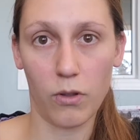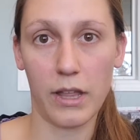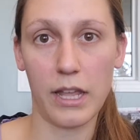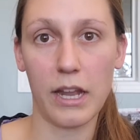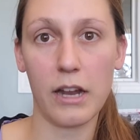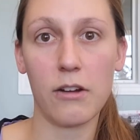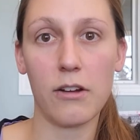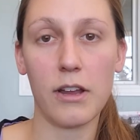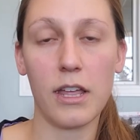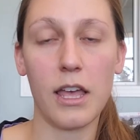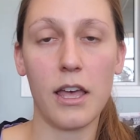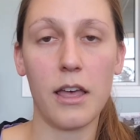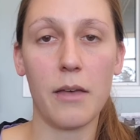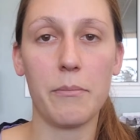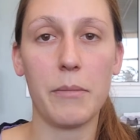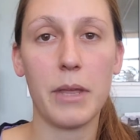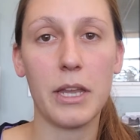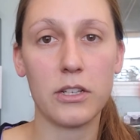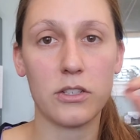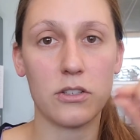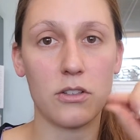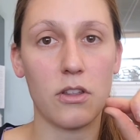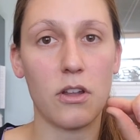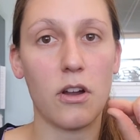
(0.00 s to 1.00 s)
area,
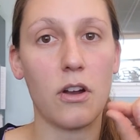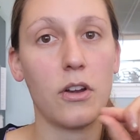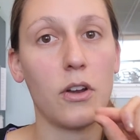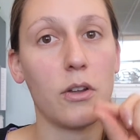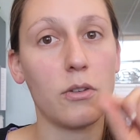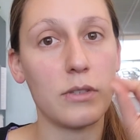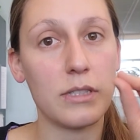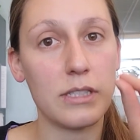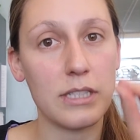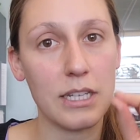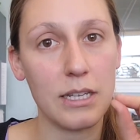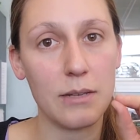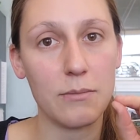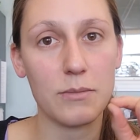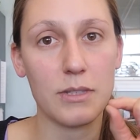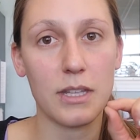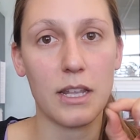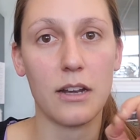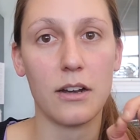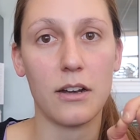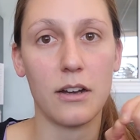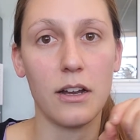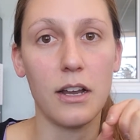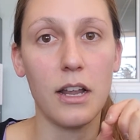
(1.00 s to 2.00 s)
make sure there are no seams
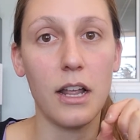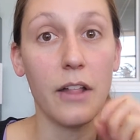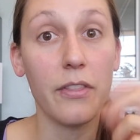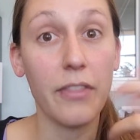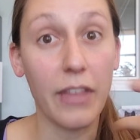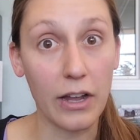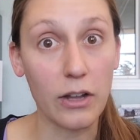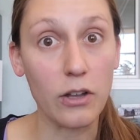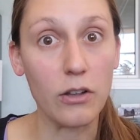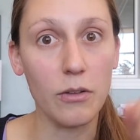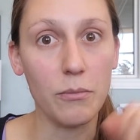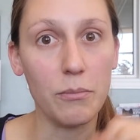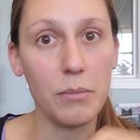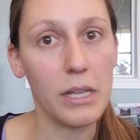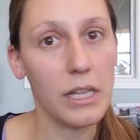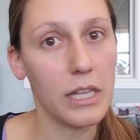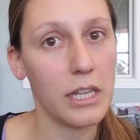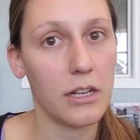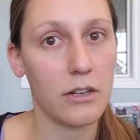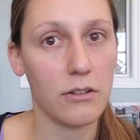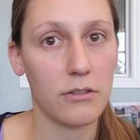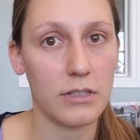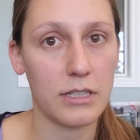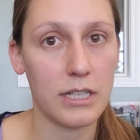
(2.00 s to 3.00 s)
that could be
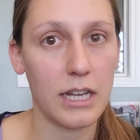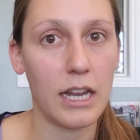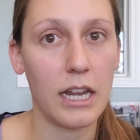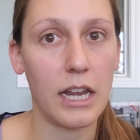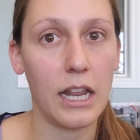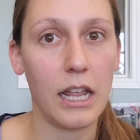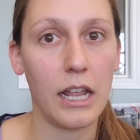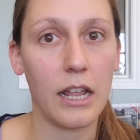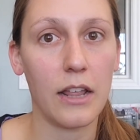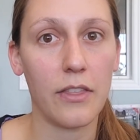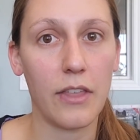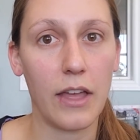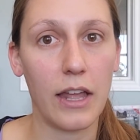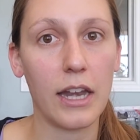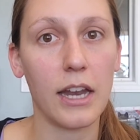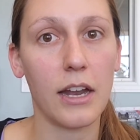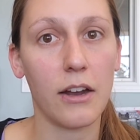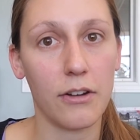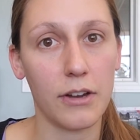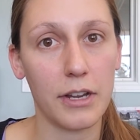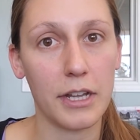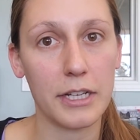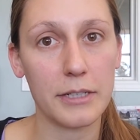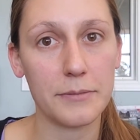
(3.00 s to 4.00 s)
irritating that
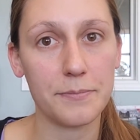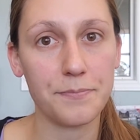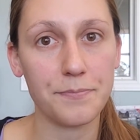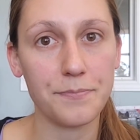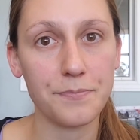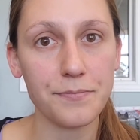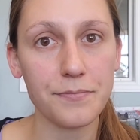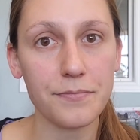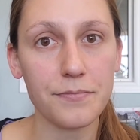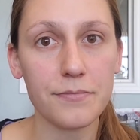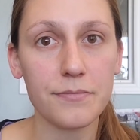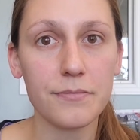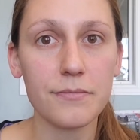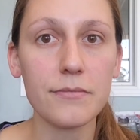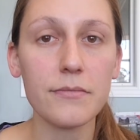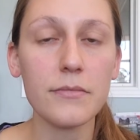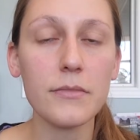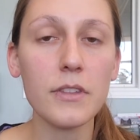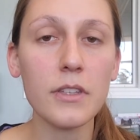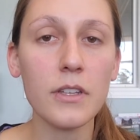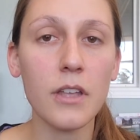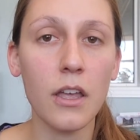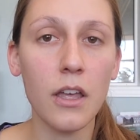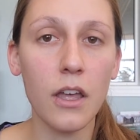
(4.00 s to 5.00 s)
area.
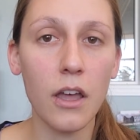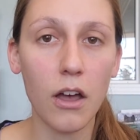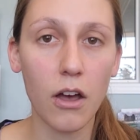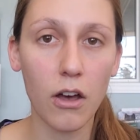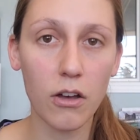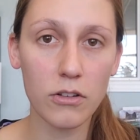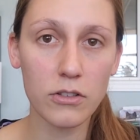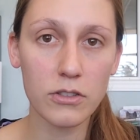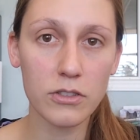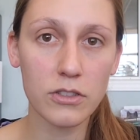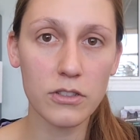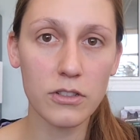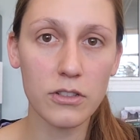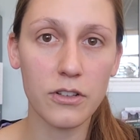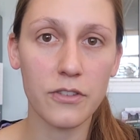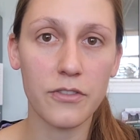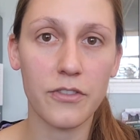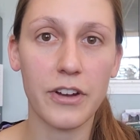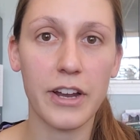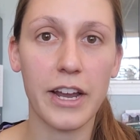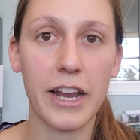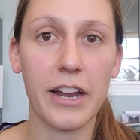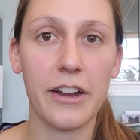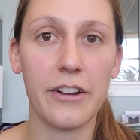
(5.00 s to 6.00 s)
Also look
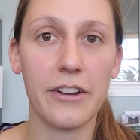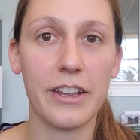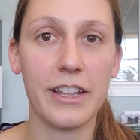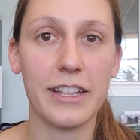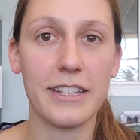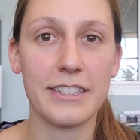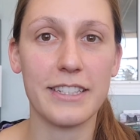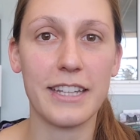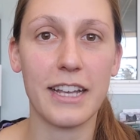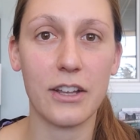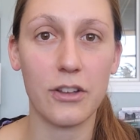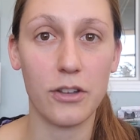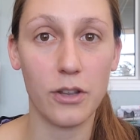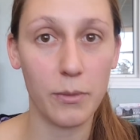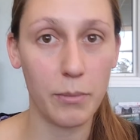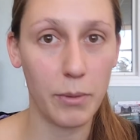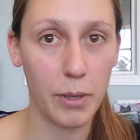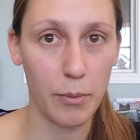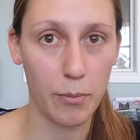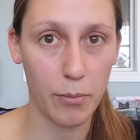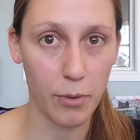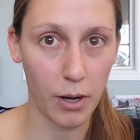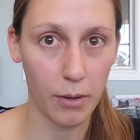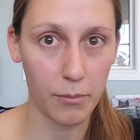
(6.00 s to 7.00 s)
for areas that could be
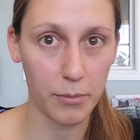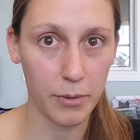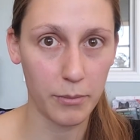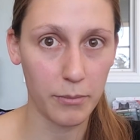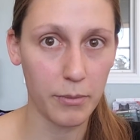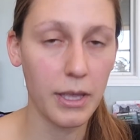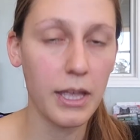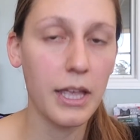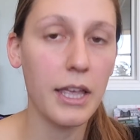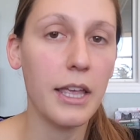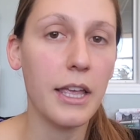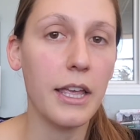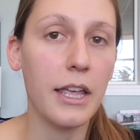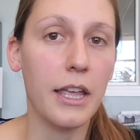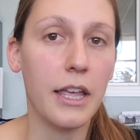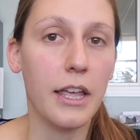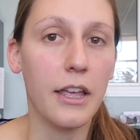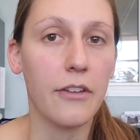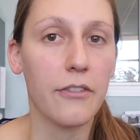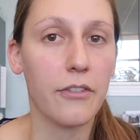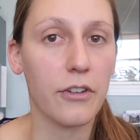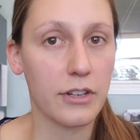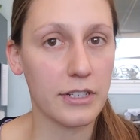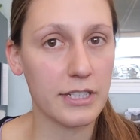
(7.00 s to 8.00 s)
a problem.
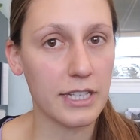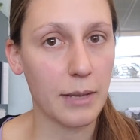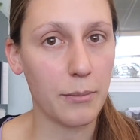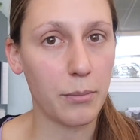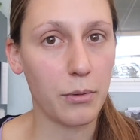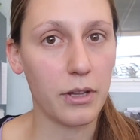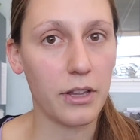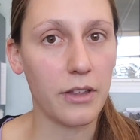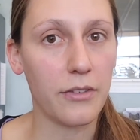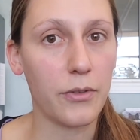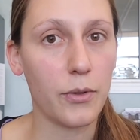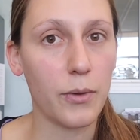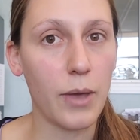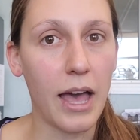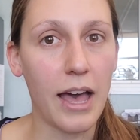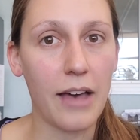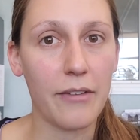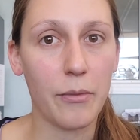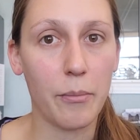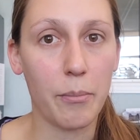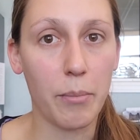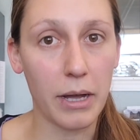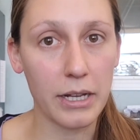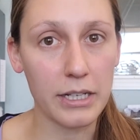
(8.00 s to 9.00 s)
For example, if you have
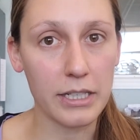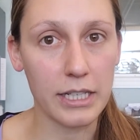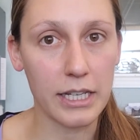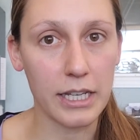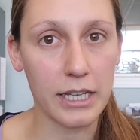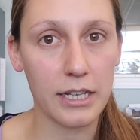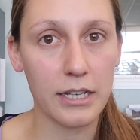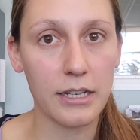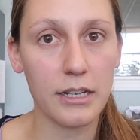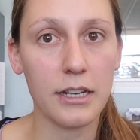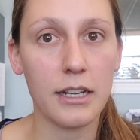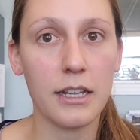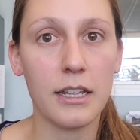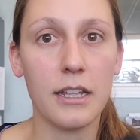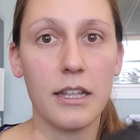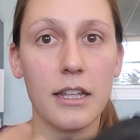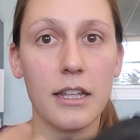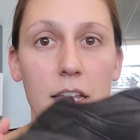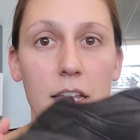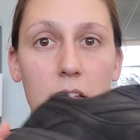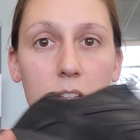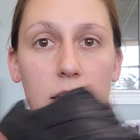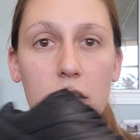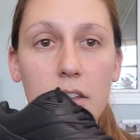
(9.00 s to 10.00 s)
a bunion,
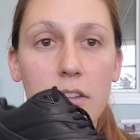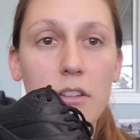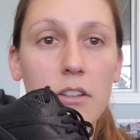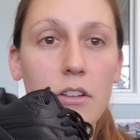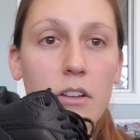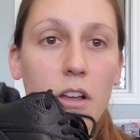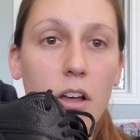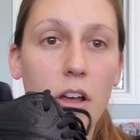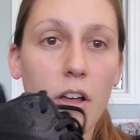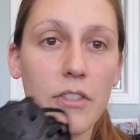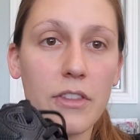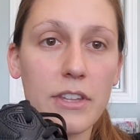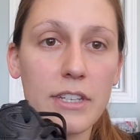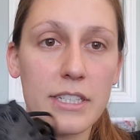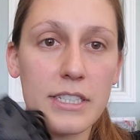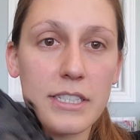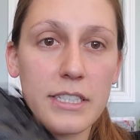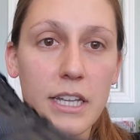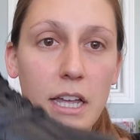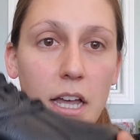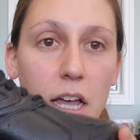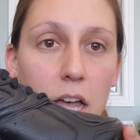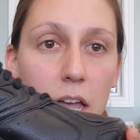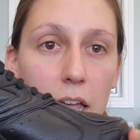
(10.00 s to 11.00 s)
look on the
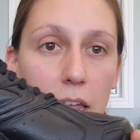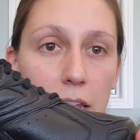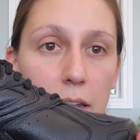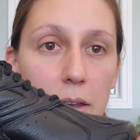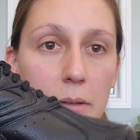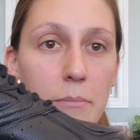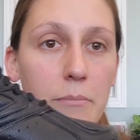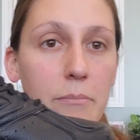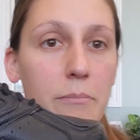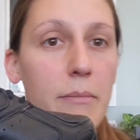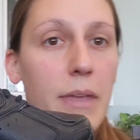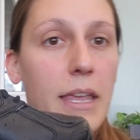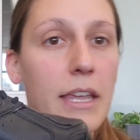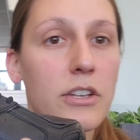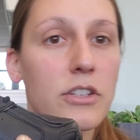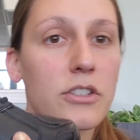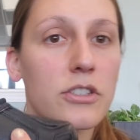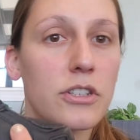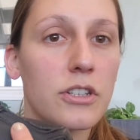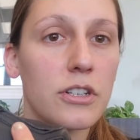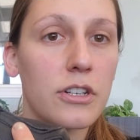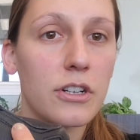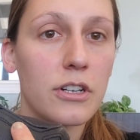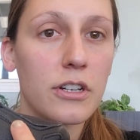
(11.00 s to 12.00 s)
side, make
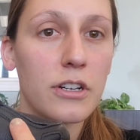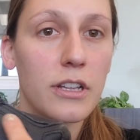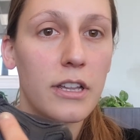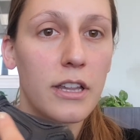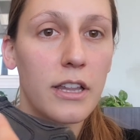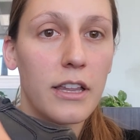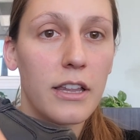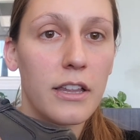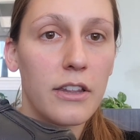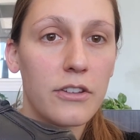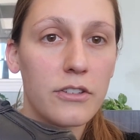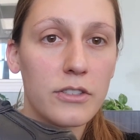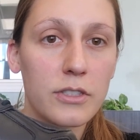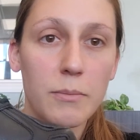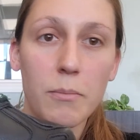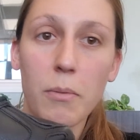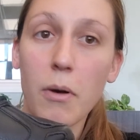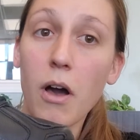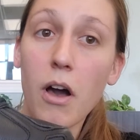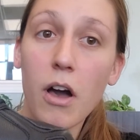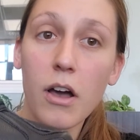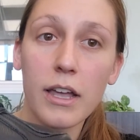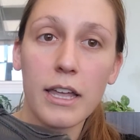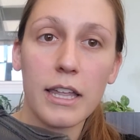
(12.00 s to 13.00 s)
sure there's a
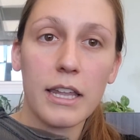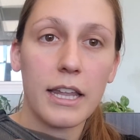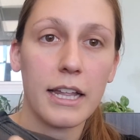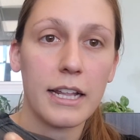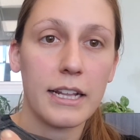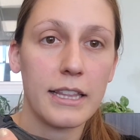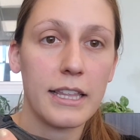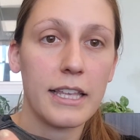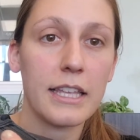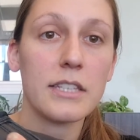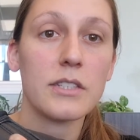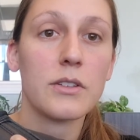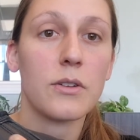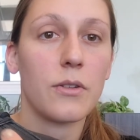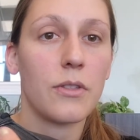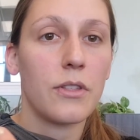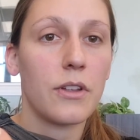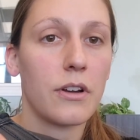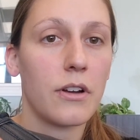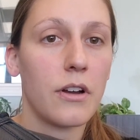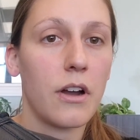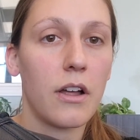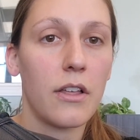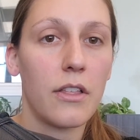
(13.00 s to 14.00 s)
pocket like this, or
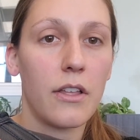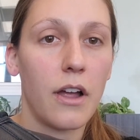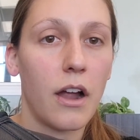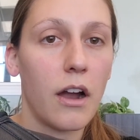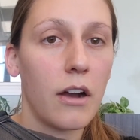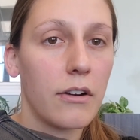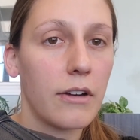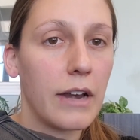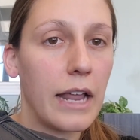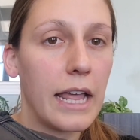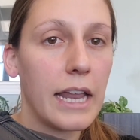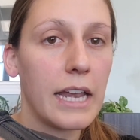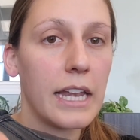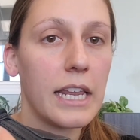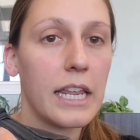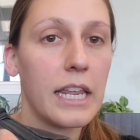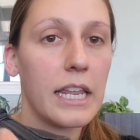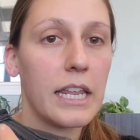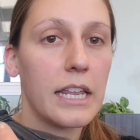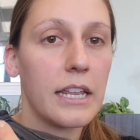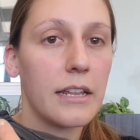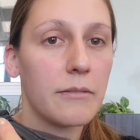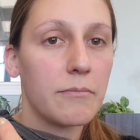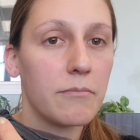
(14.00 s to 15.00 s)
there aren't
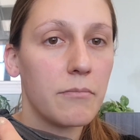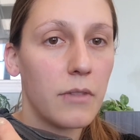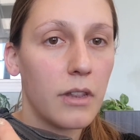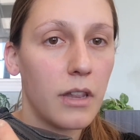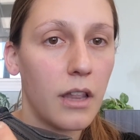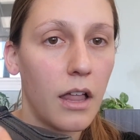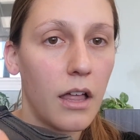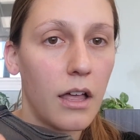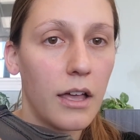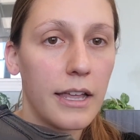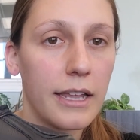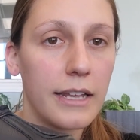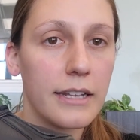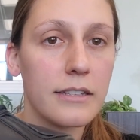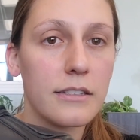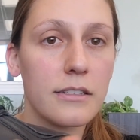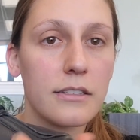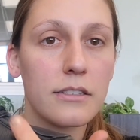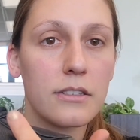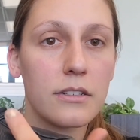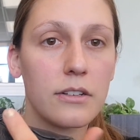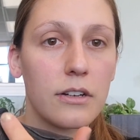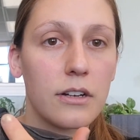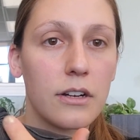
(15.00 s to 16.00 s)
any
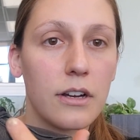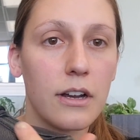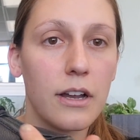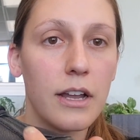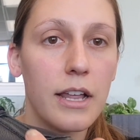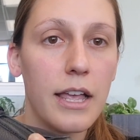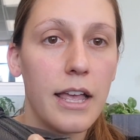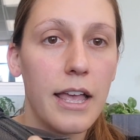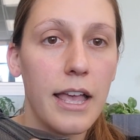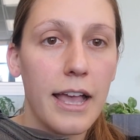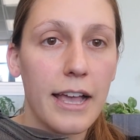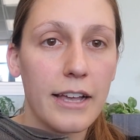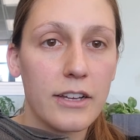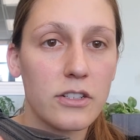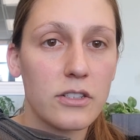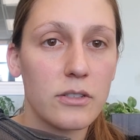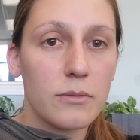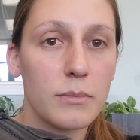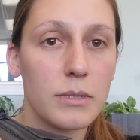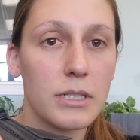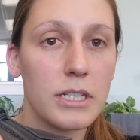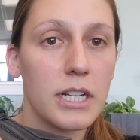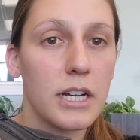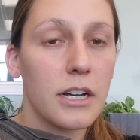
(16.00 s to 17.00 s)
lines or extra
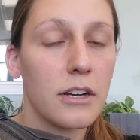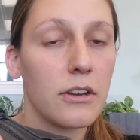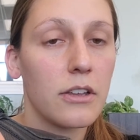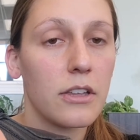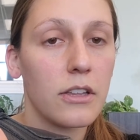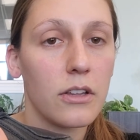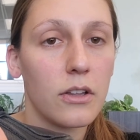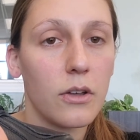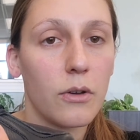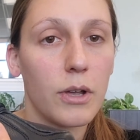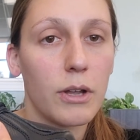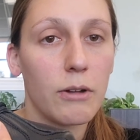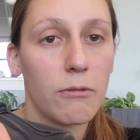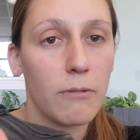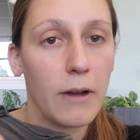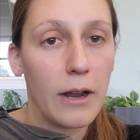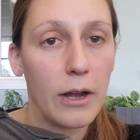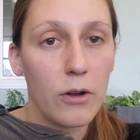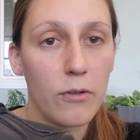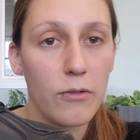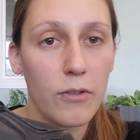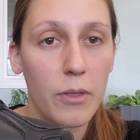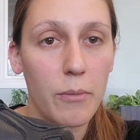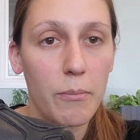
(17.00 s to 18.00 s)
material going right
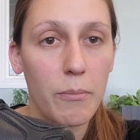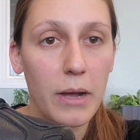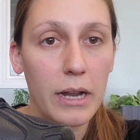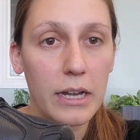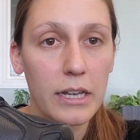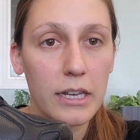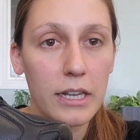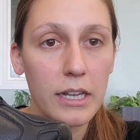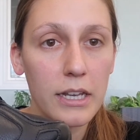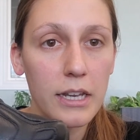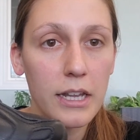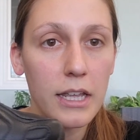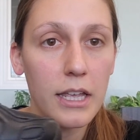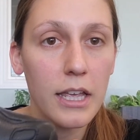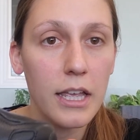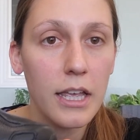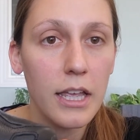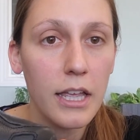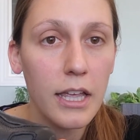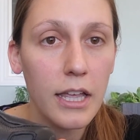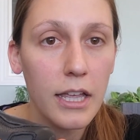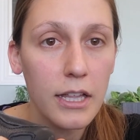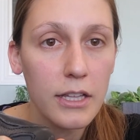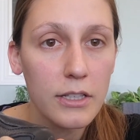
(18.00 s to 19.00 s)
over the bunion.
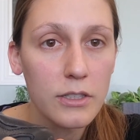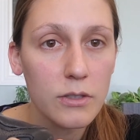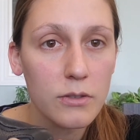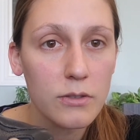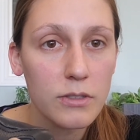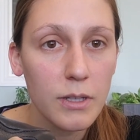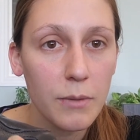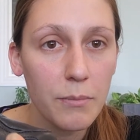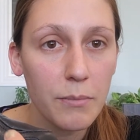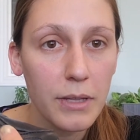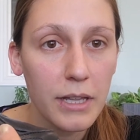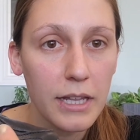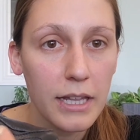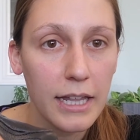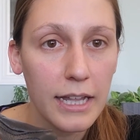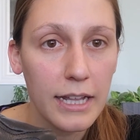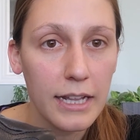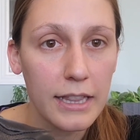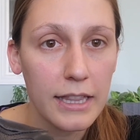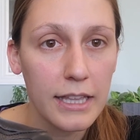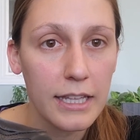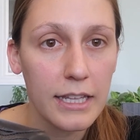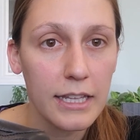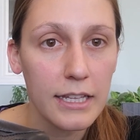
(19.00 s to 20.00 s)
So something
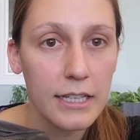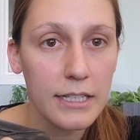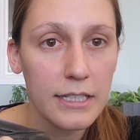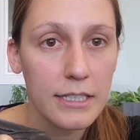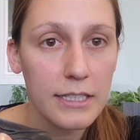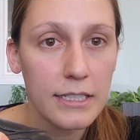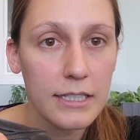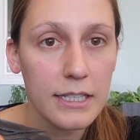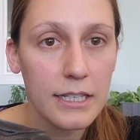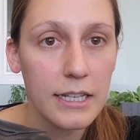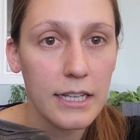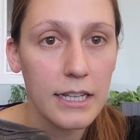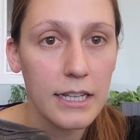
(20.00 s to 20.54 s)
like this,